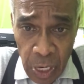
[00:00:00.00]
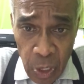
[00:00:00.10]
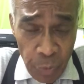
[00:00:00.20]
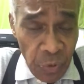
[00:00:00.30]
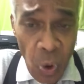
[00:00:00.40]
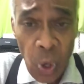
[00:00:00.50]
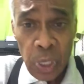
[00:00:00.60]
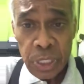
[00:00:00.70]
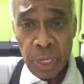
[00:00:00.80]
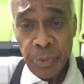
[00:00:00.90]
And of
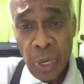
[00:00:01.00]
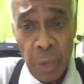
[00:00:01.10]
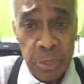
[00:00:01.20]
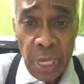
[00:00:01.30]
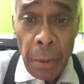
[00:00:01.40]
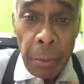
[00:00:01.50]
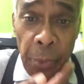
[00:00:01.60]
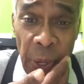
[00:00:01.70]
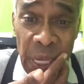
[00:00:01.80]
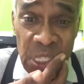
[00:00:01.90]
course, if you have some
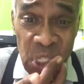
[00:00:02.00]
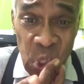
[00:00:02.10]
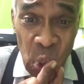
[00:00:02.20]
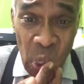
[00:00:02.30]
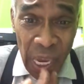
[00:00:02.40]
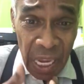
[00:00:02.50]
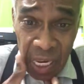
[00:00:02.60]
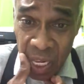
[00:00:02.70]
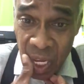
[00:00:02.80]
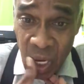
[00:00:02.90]
friends who
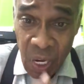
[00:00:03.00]
can